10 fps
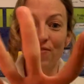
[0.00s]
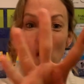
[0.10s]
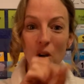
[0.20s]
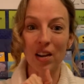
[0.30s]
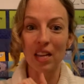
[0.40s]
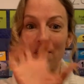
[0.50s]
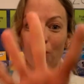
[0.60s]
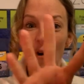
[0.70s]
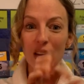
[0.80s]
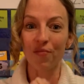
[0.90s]
40,
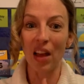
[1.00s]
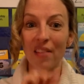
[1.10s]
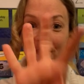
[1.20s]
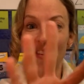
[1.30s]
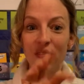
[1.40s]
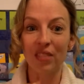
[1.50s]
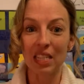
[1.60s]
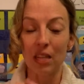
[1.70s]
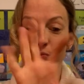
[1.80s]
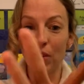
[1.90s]
45, 50,